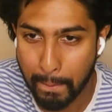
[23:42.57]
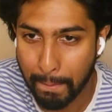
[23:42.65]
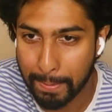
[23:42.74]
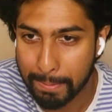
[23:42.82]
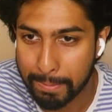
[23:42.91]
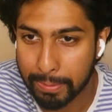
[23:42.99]

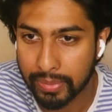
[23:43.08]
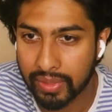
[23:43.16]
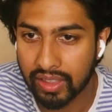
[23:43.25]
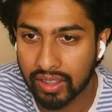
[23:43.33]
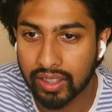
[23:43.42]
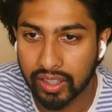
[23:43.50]
Yeah, I didn't care.
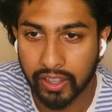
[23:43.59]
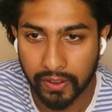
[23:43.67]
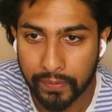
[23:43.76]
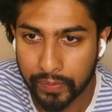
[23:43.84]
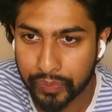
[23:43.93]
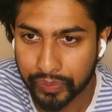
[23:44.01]
It was
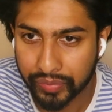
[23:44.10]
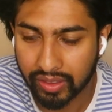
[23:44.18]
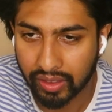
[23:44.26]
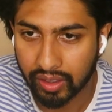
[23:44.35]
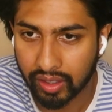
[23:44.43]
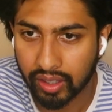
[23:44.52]
just very, like,
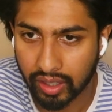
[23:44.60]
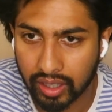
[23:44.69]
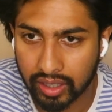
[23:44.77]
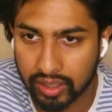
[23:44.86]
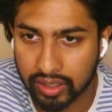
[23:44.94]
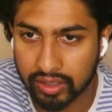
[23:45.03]
focused. It
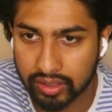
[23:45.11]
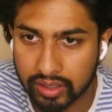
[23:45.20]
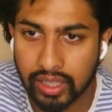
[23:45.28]
was just, like...